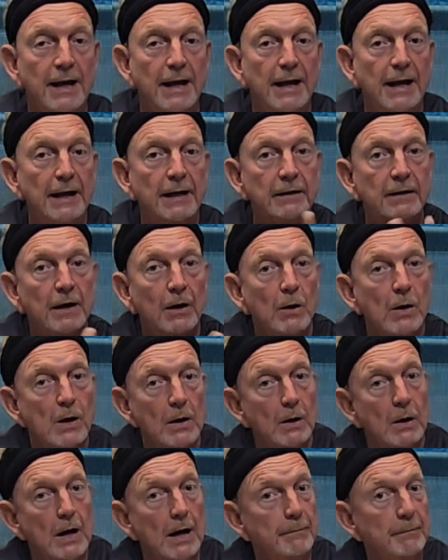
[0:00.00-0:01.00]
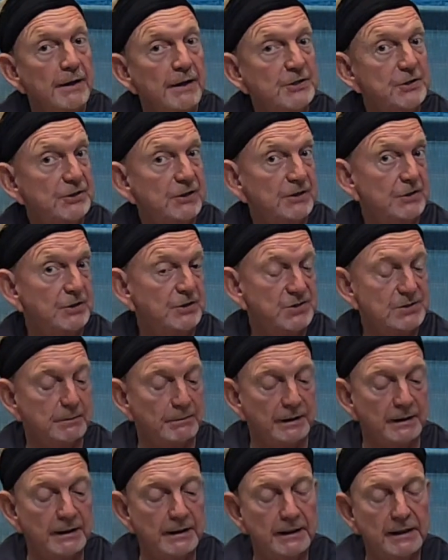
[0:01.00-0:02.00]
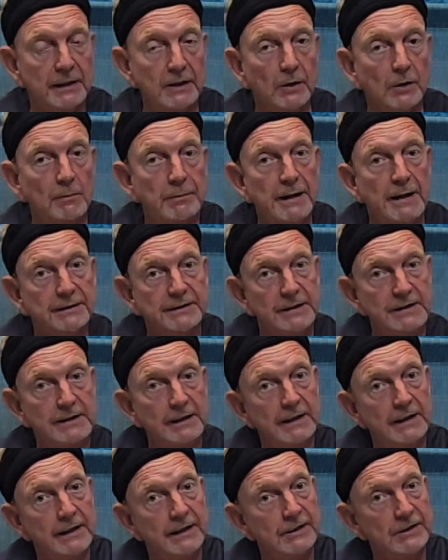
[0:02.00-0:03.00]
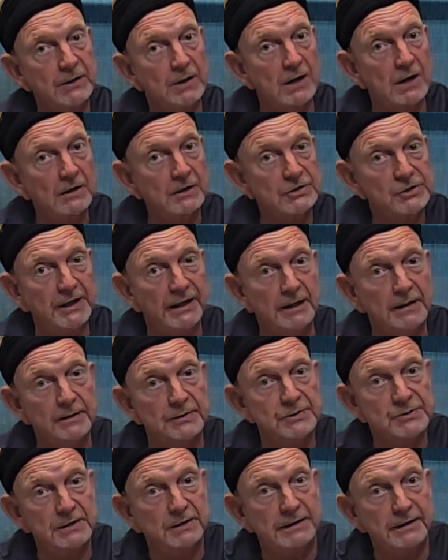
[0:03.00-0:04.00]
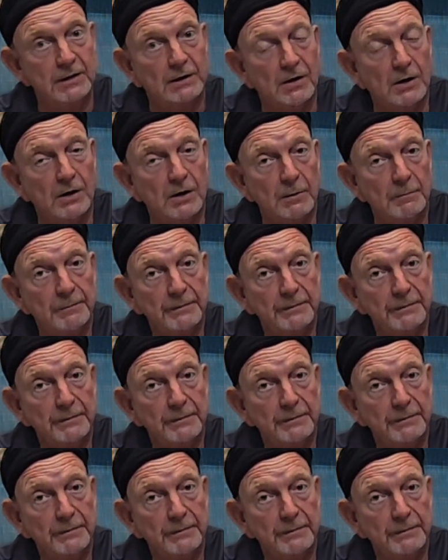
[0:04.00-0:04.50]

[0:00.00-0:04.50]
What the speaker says: And I mentioned just a minute ago about the yin and yang channels in the arm.